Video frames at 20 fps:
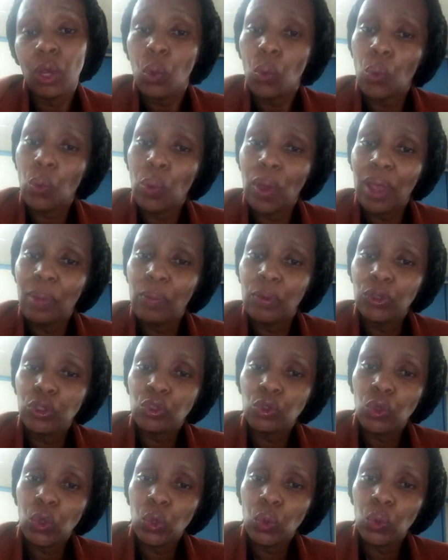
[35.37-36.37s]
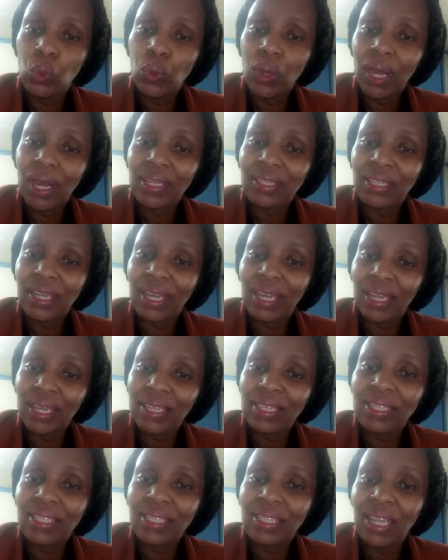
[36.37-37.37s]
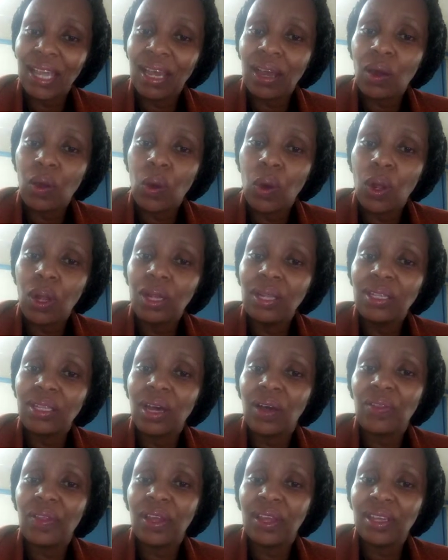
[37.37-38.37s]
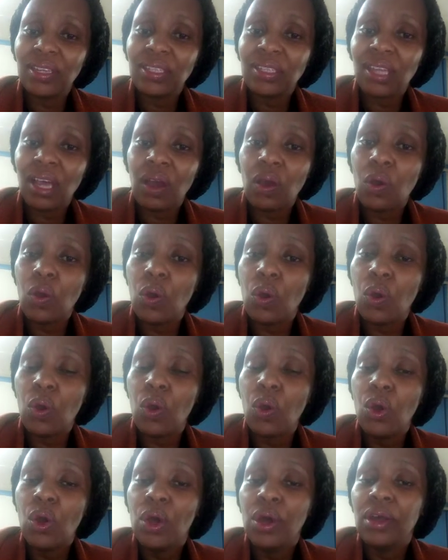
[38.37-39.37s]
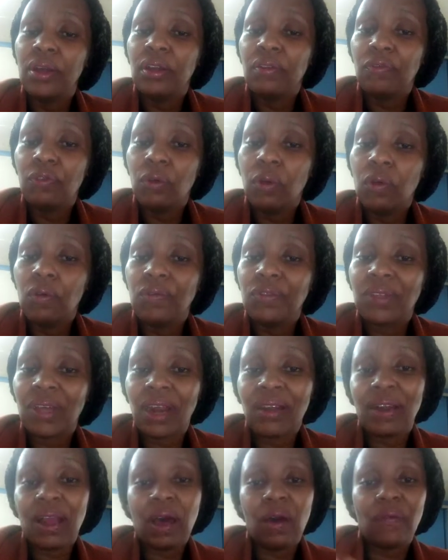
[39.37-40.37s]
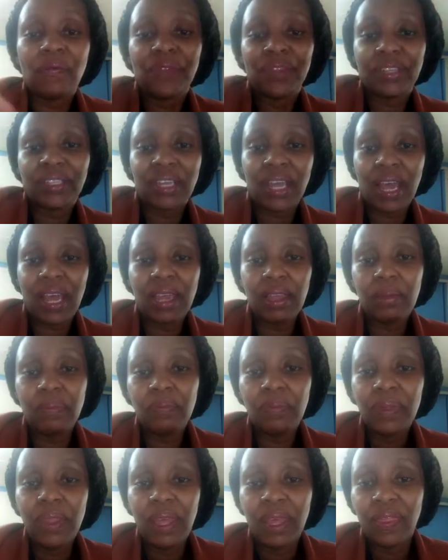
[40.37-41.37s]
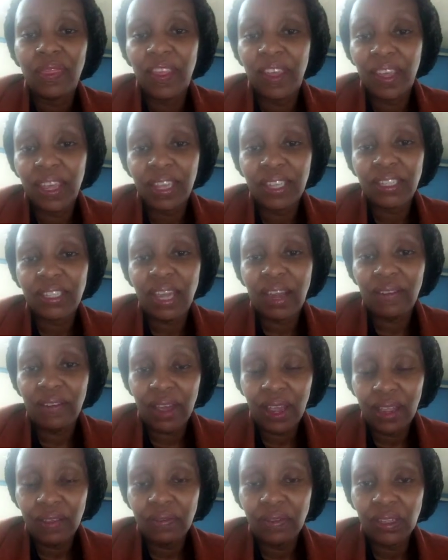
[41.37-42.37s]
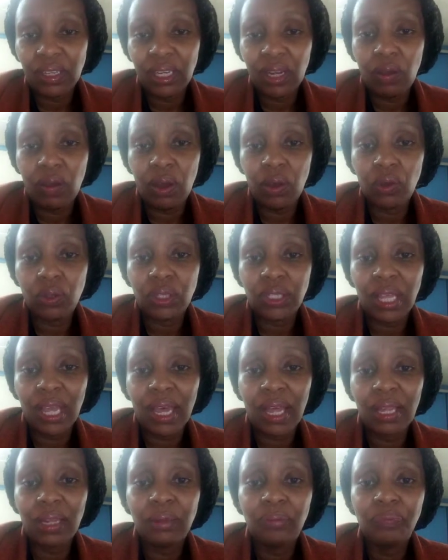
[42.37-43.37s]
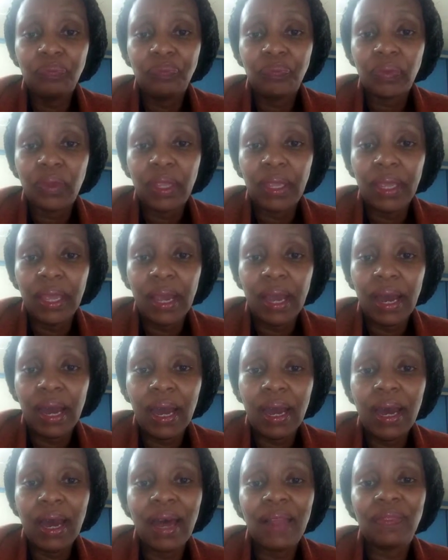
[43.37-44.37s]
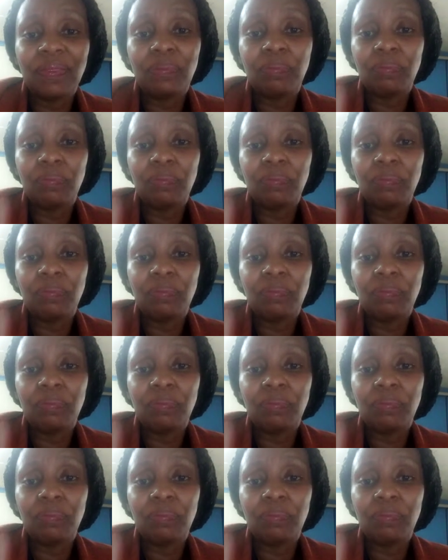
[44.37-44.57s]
We were able to look at a guest circle. Now, the guest circle revolves around the time the guest arrives in our hotel, yeah, and